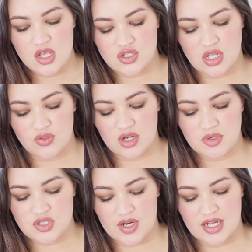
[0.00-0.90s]
so I thought I
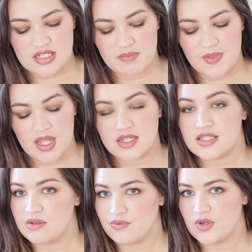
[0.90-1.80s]
would try something
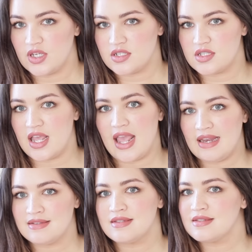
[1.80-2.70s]
different,
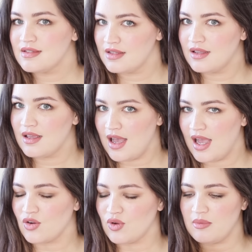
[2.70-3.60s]
hence
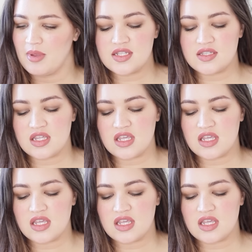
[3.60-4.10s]
eye cream. This is